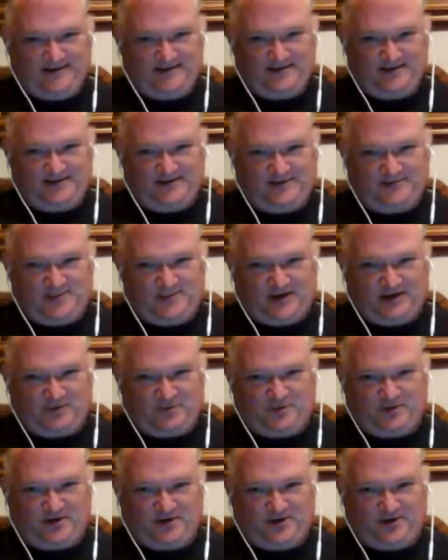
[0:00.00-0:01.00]
Oh, my
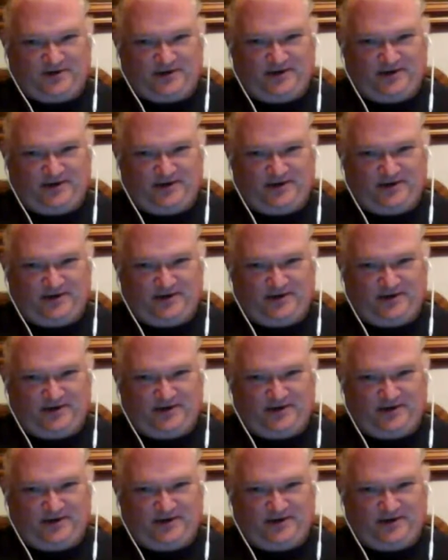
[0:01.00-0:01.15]
word.